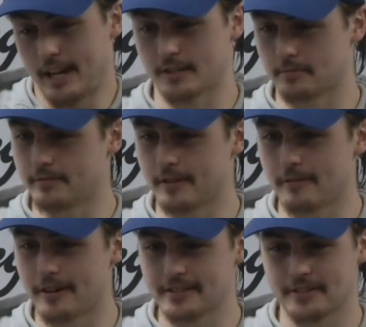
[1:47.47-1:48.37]
asked me if I
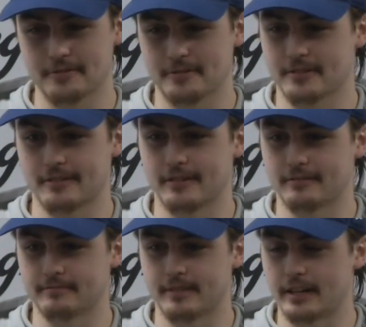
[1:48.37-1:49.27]
wanted to, so
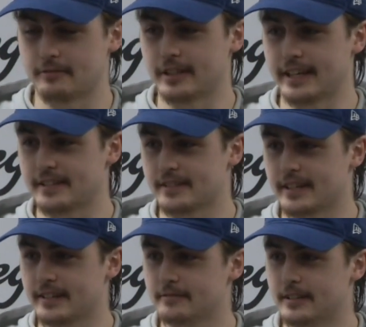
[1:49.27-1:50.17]
I didn't really
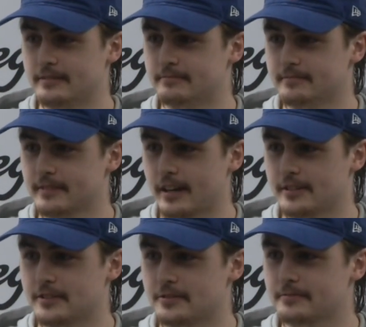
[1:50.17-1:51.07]
hesitate, and then
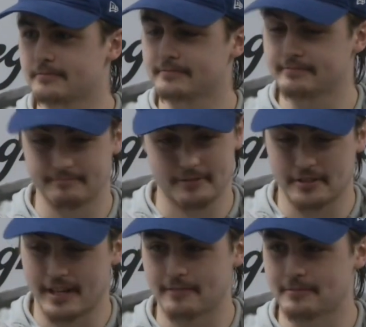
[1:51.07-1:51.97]
kind of just just